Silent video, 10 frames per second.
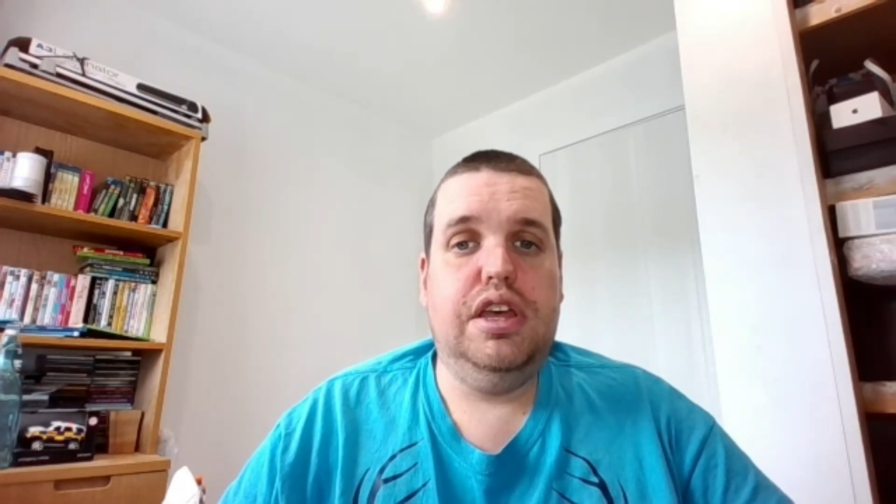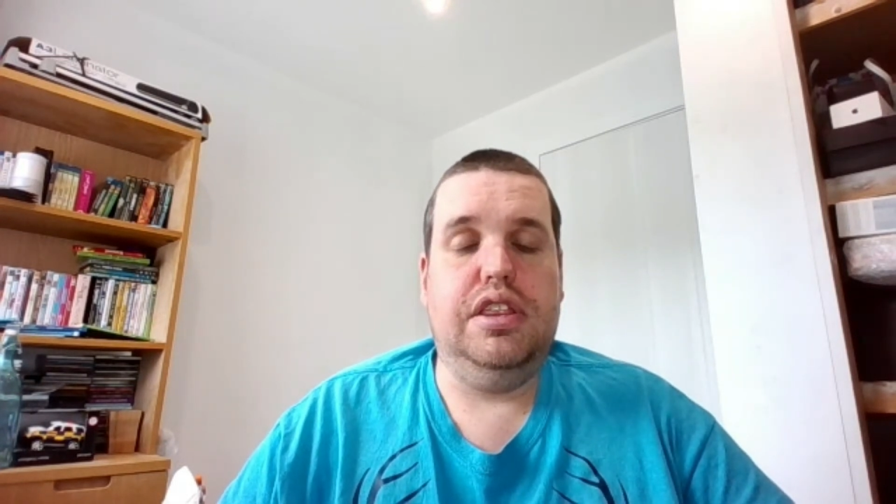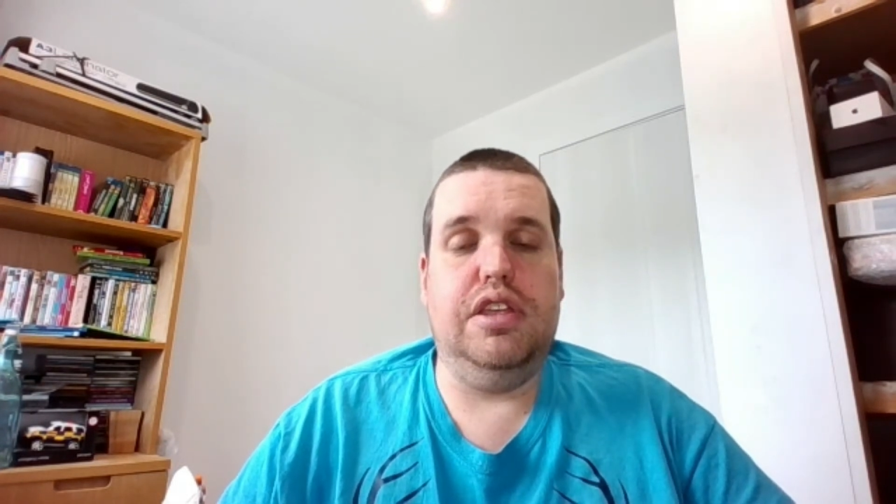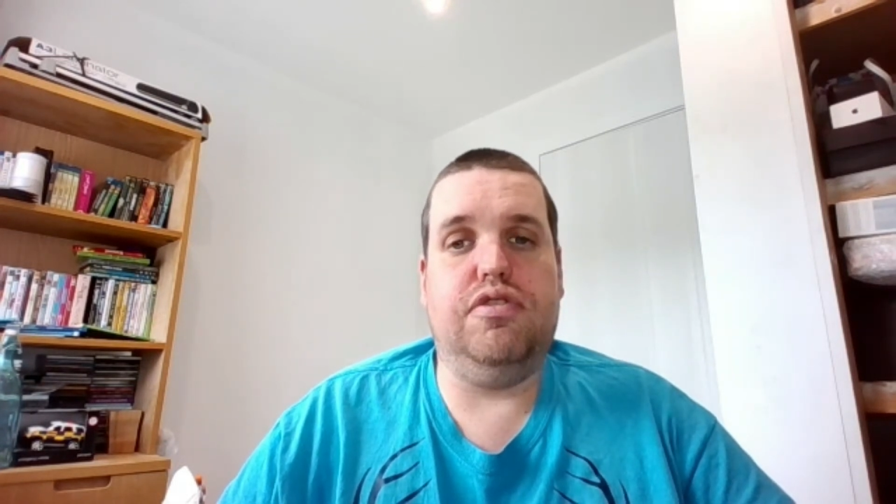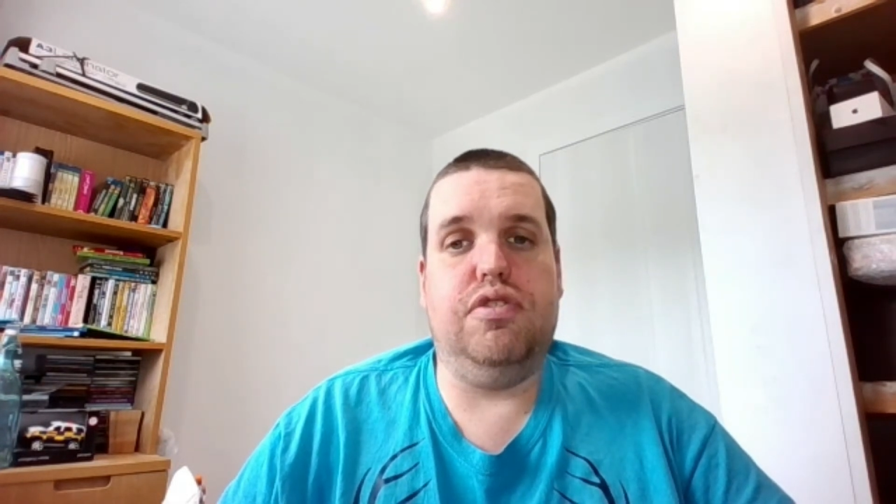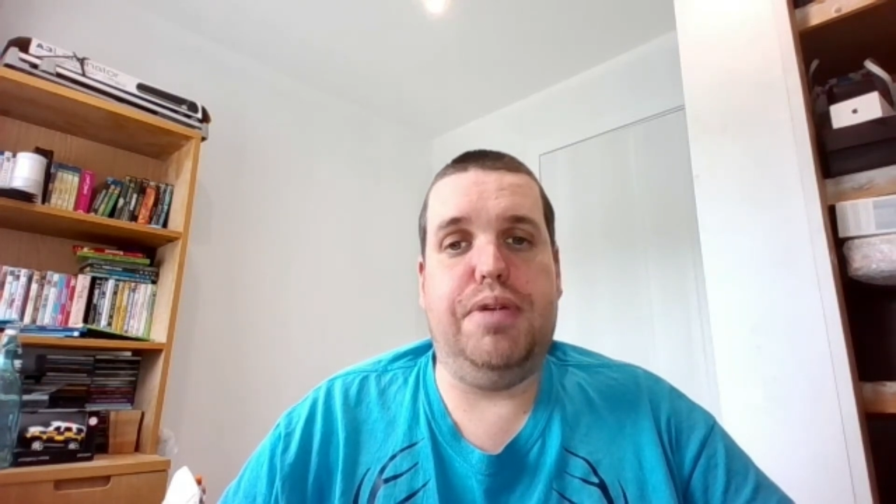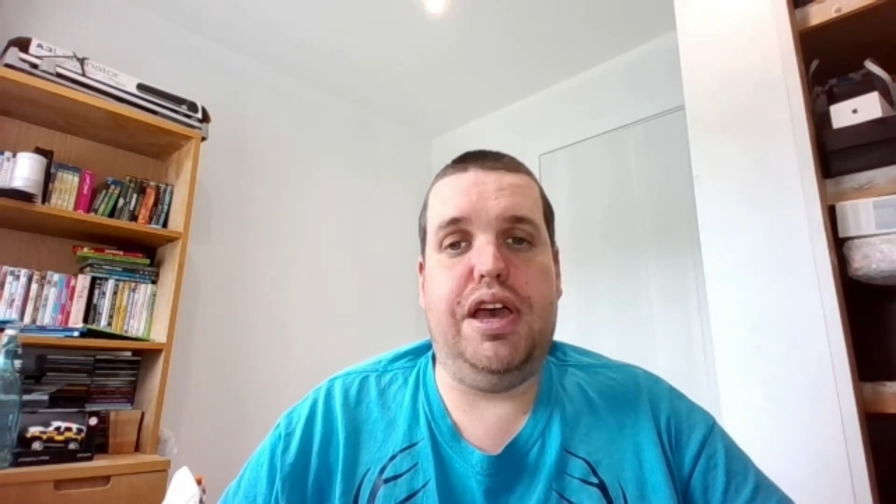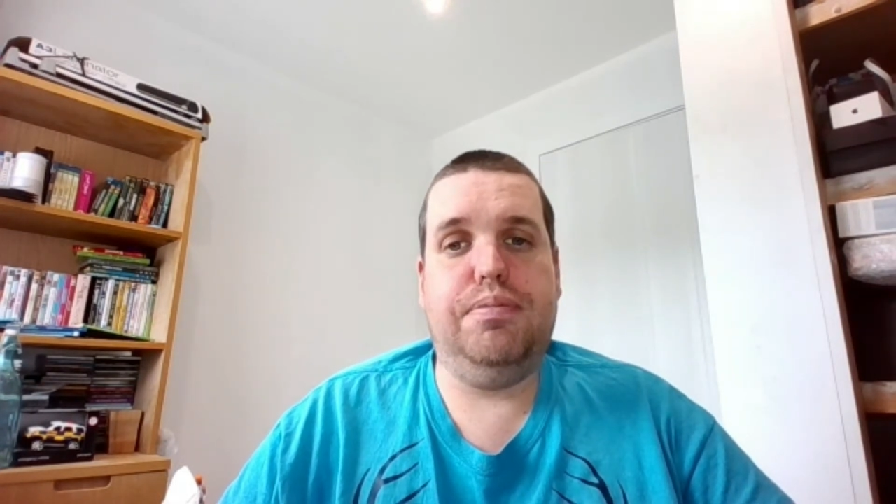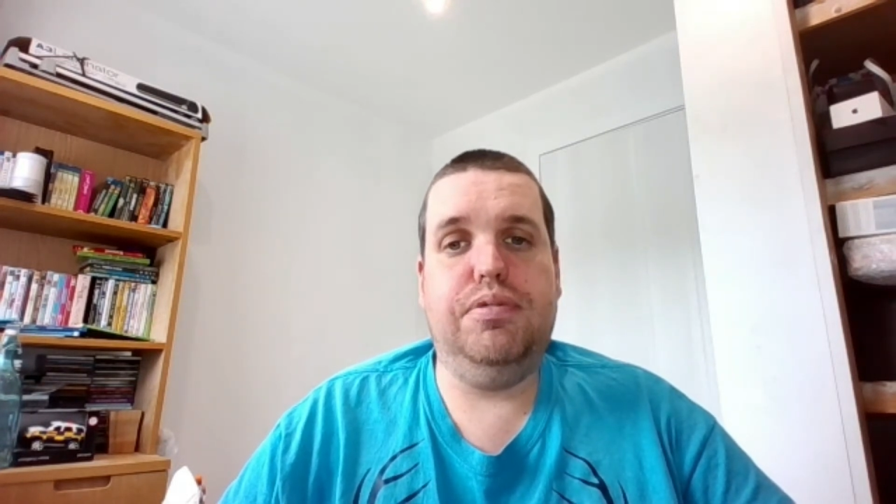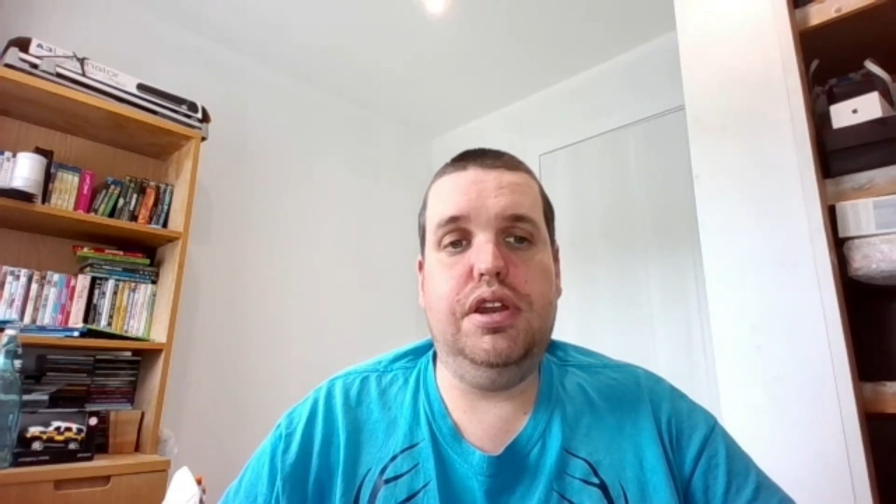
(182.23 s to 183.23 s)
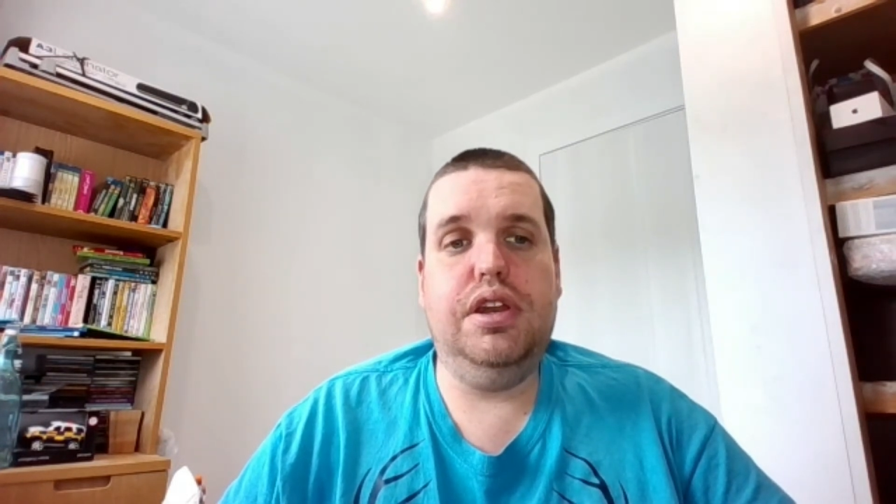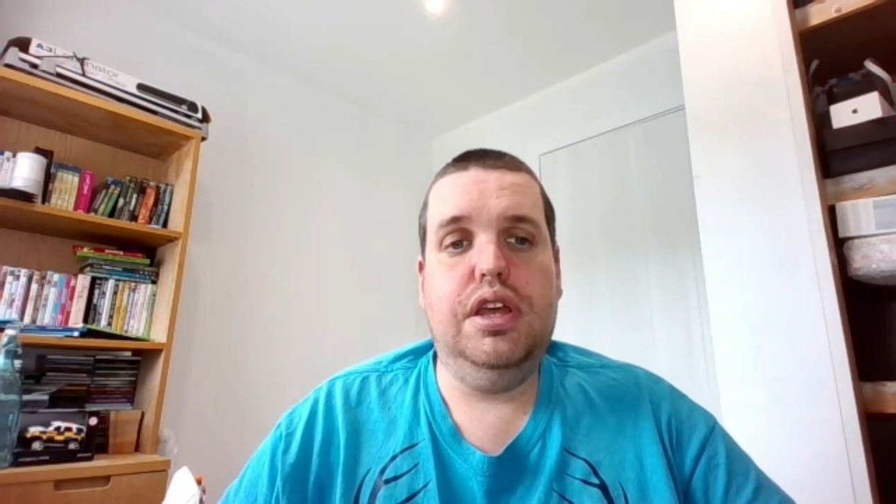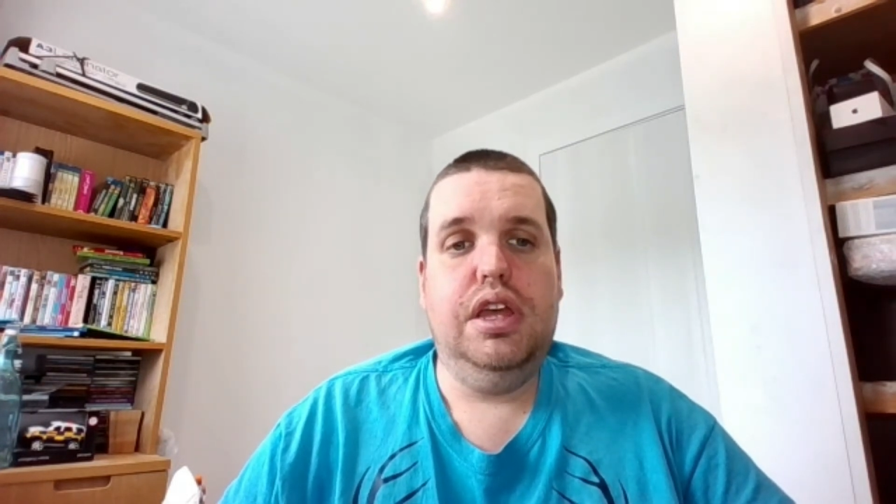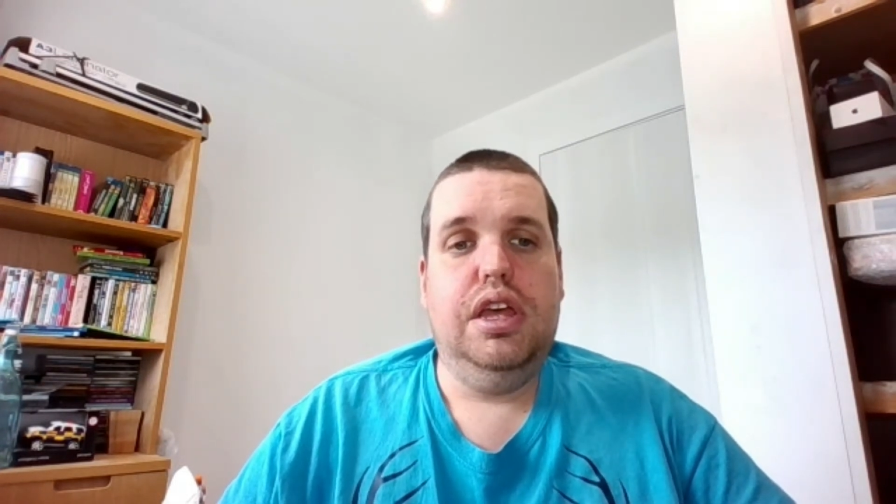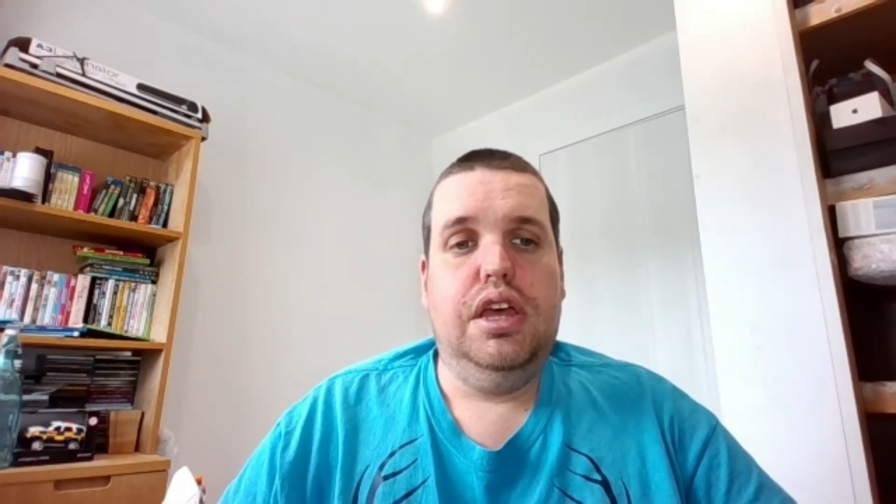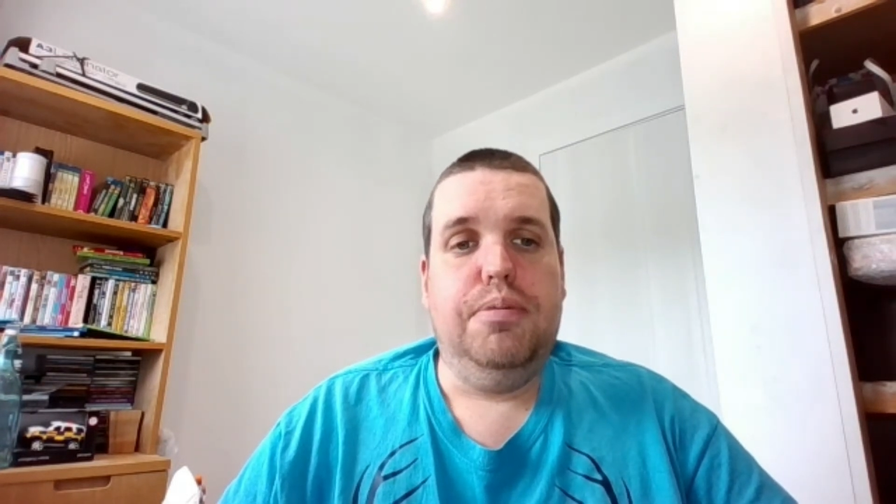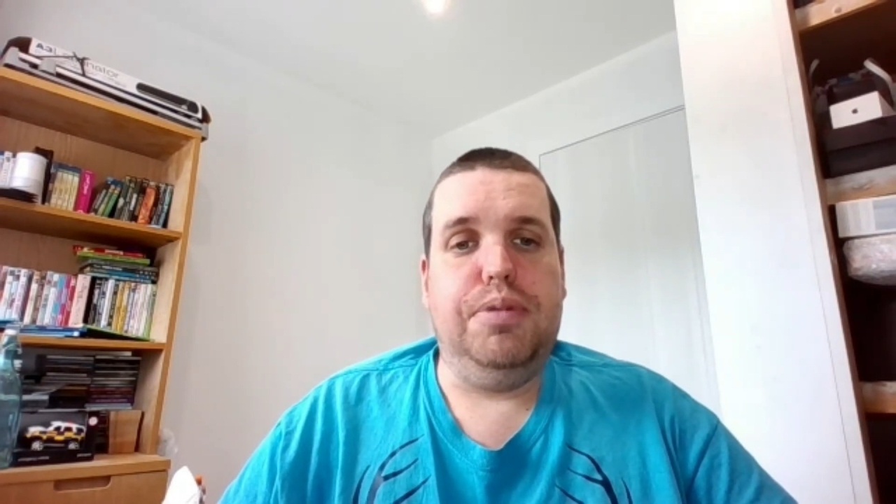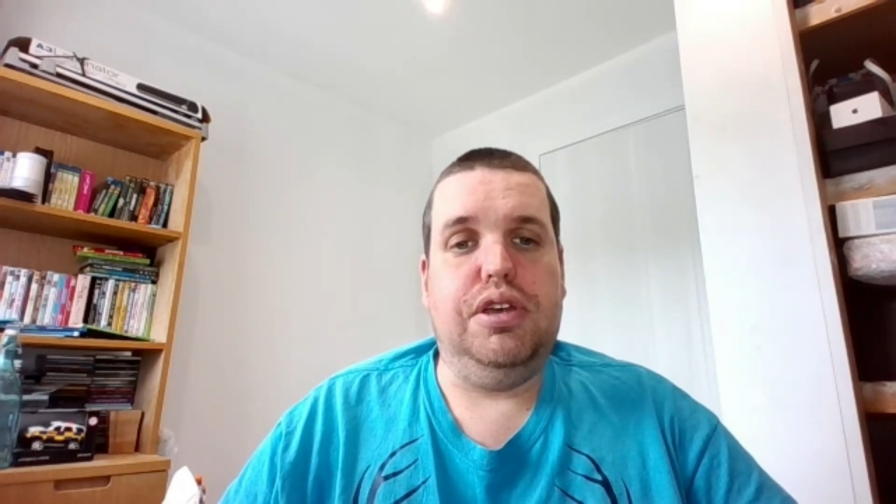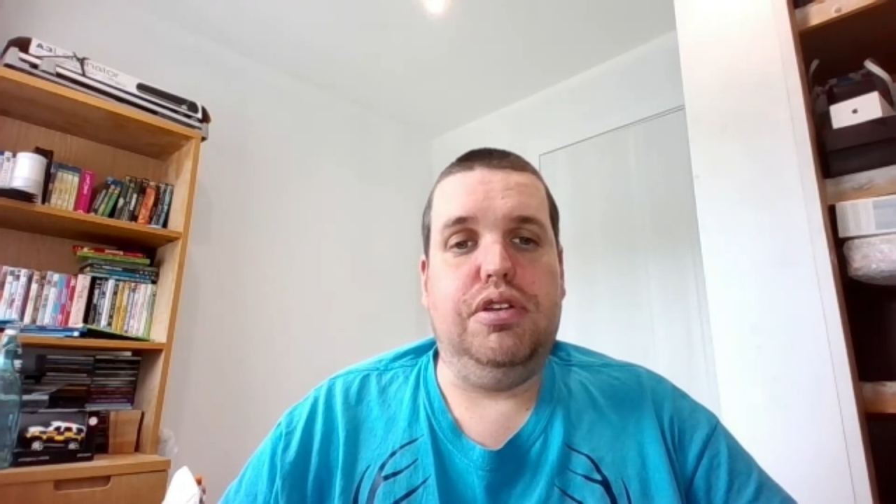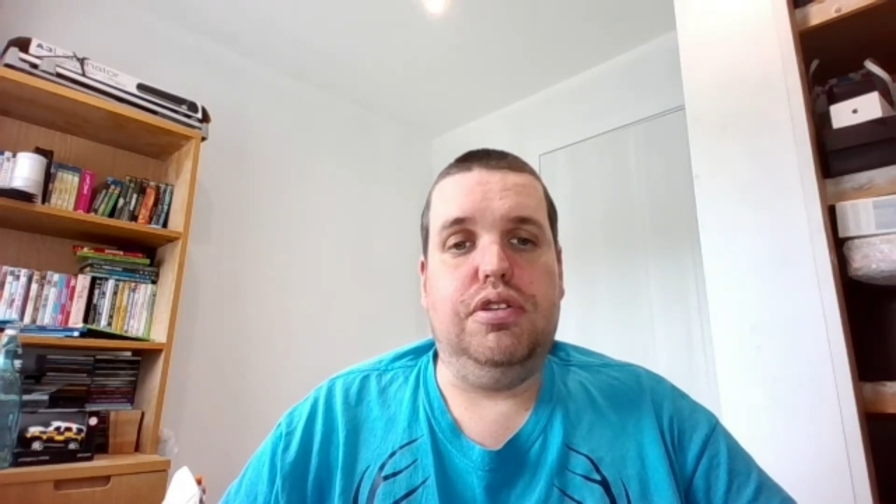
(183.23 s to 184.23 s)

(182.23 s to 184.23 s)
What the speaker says: this from happening, because of